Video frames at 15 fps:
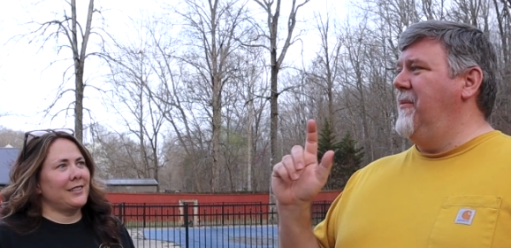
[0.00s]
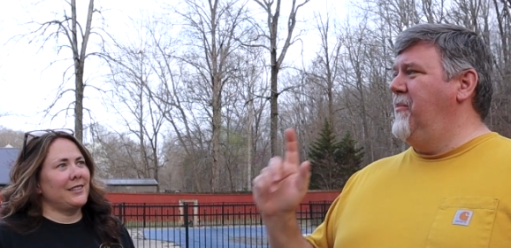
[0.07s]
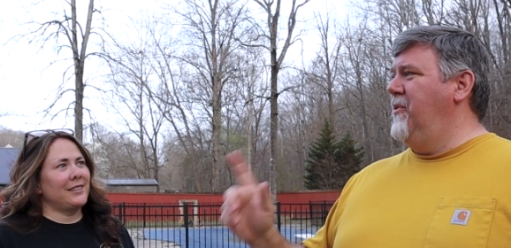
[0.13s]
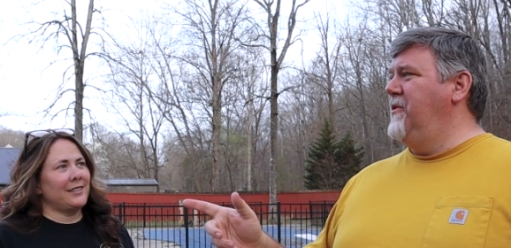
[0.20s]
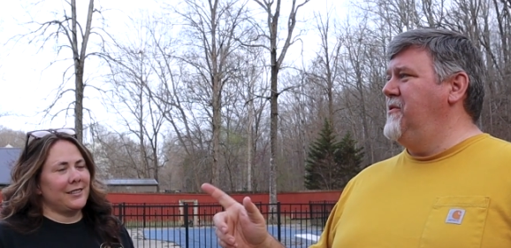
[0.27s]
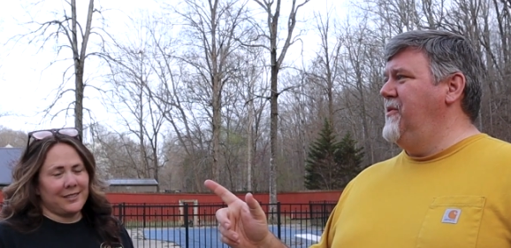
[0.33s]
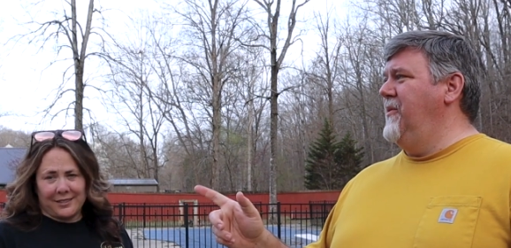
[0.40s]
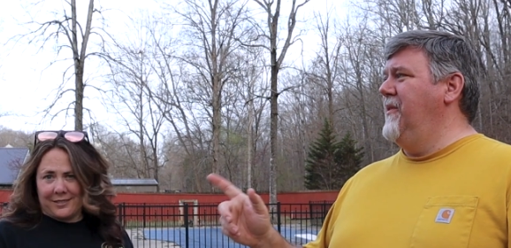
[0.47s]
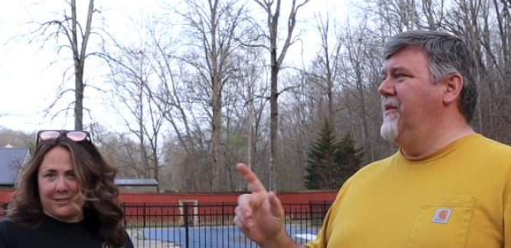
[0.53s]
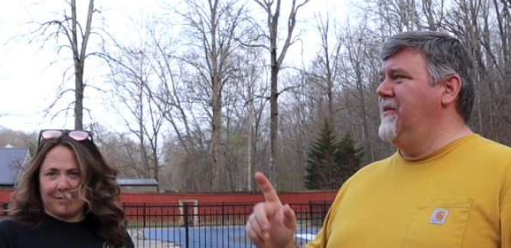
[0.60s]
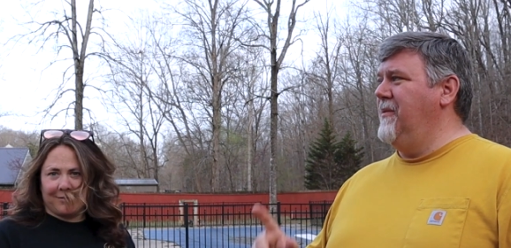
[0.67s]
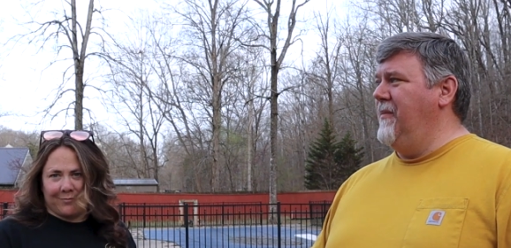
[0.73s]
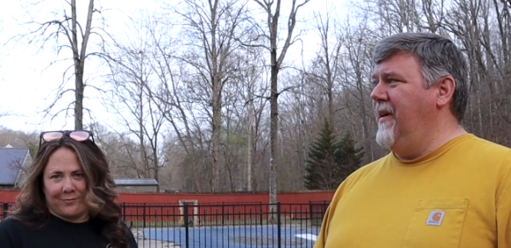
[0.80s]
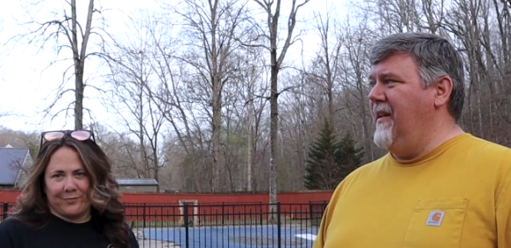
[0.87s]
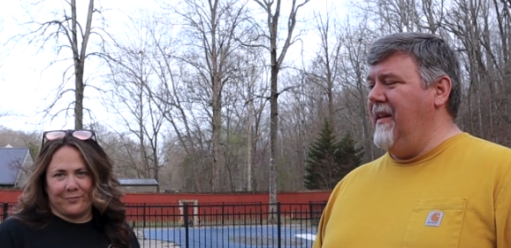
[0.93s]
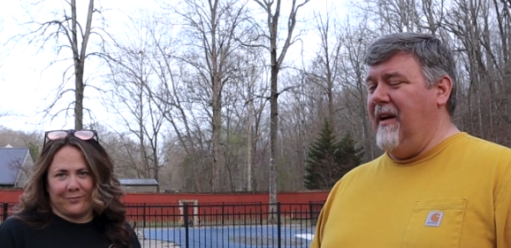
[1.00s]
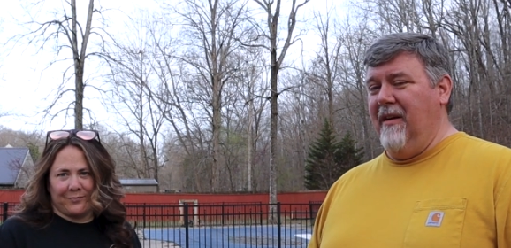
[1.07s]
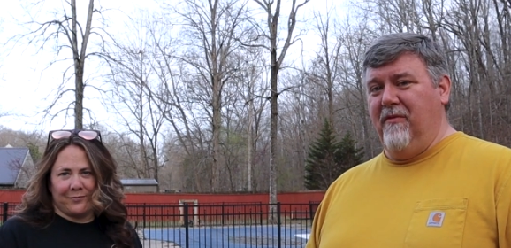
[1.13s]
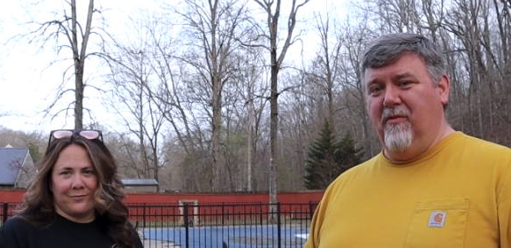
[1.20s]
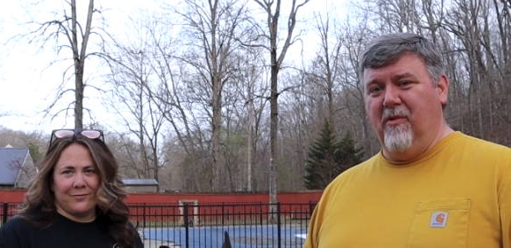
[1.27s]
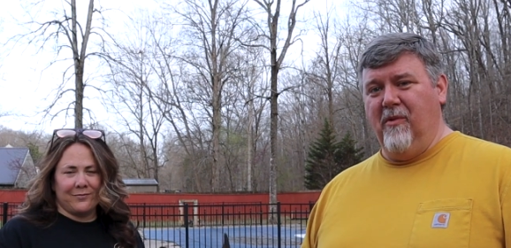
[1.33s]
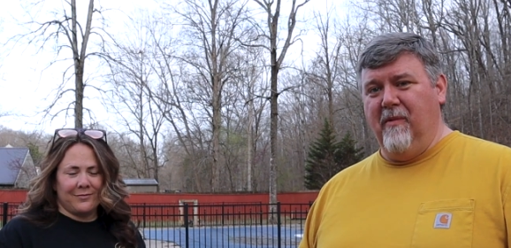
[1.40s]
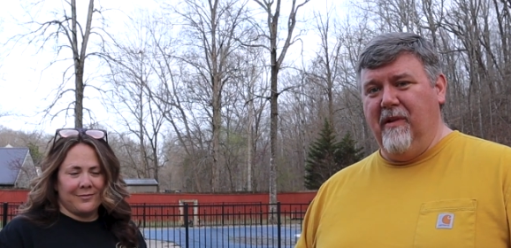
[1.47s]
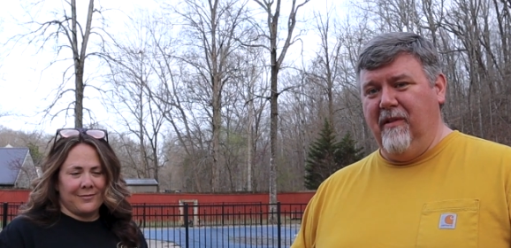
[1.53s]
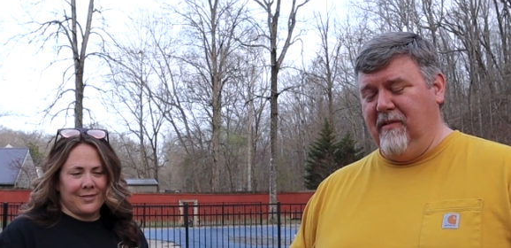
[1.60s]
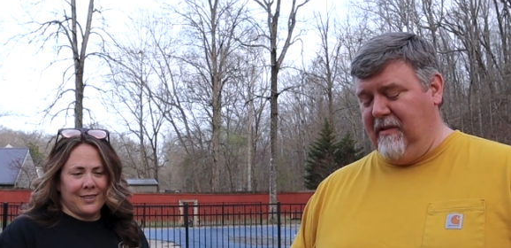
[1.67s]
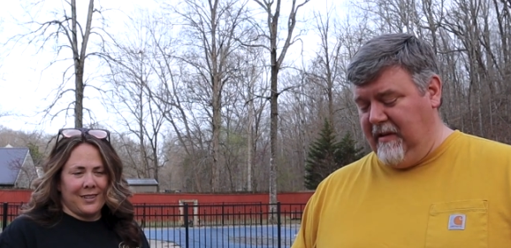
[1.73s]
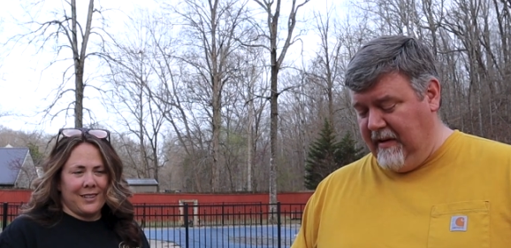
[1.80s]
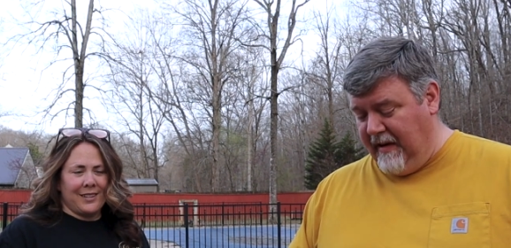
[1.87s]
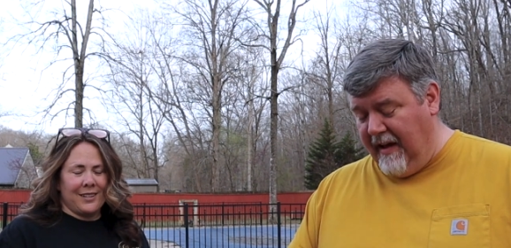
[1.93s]
Speaker 1: had put you into my life for a
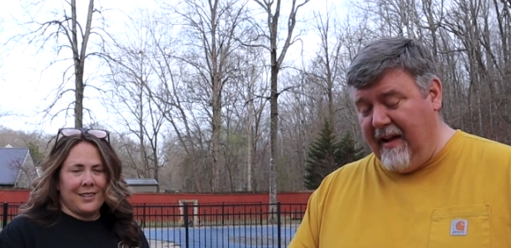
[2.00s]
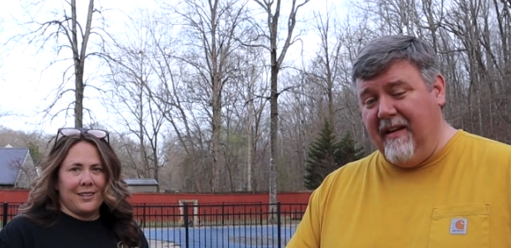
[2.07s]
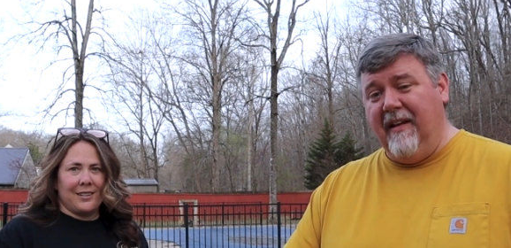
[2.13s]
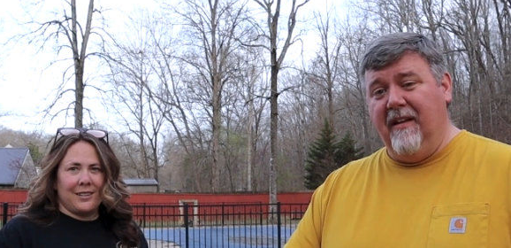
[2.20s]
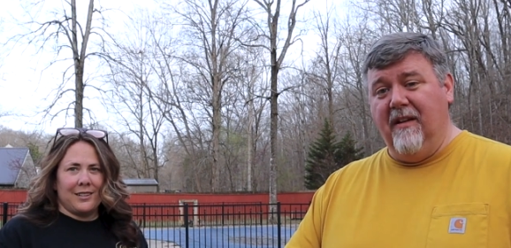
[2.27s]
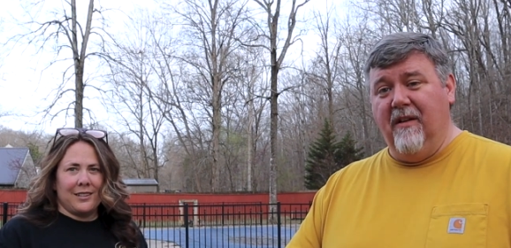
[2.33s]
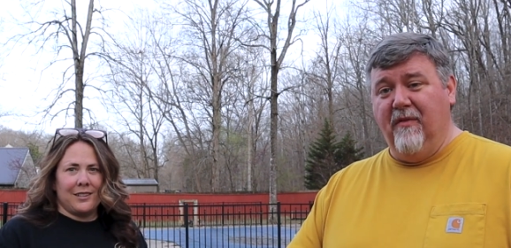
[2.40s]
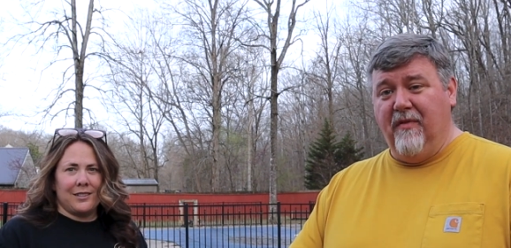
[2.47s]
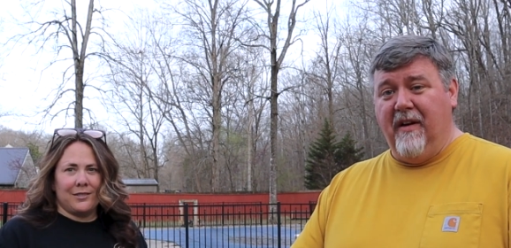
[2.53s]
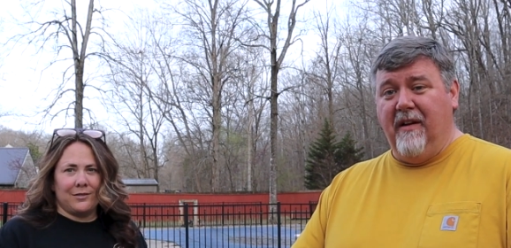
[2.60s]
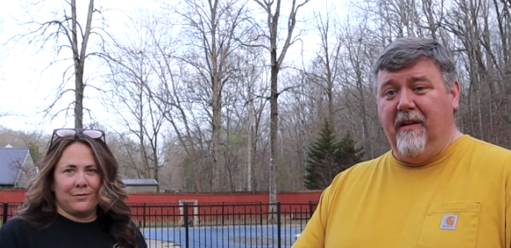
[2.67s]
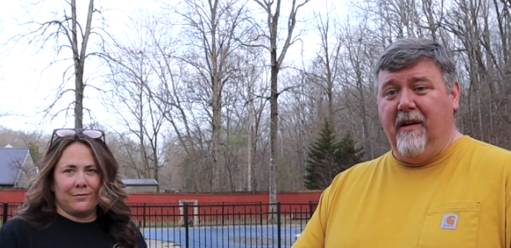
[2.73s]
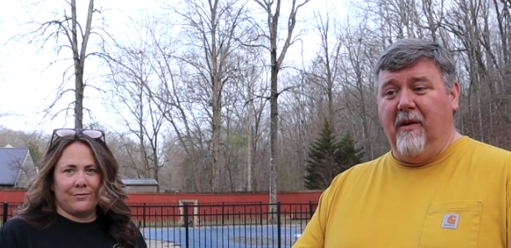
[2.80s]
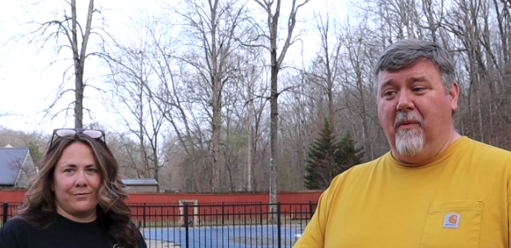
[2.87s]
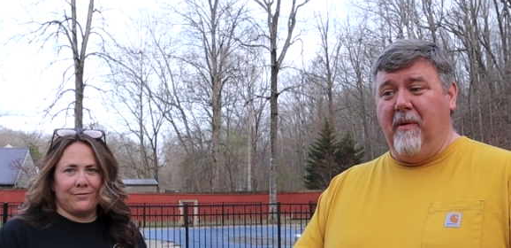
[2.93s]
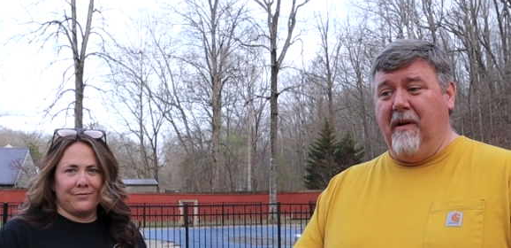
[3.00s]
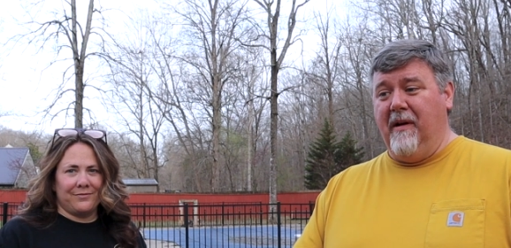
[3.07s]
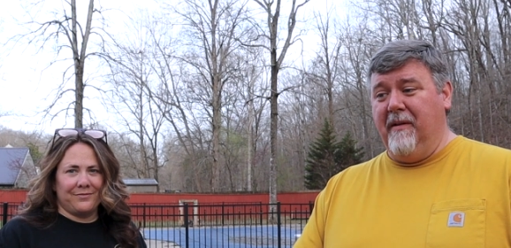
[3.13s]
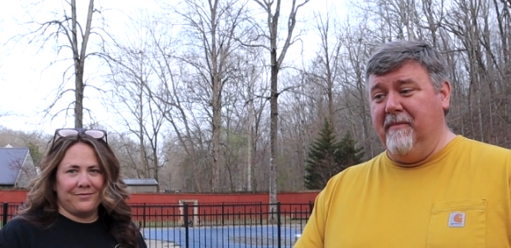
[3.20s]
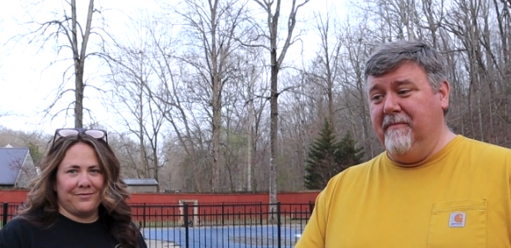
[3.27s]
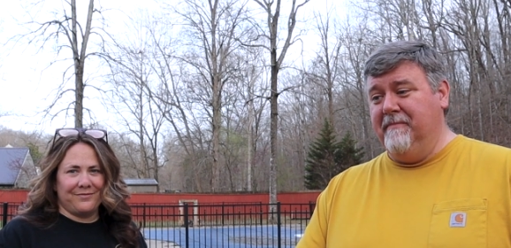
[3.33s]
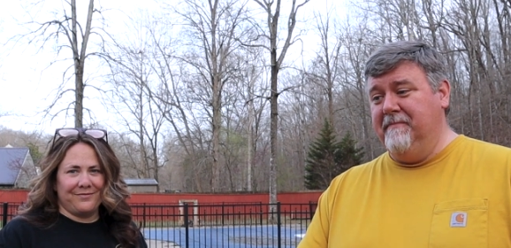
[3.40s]
reason, and I needed to find out why.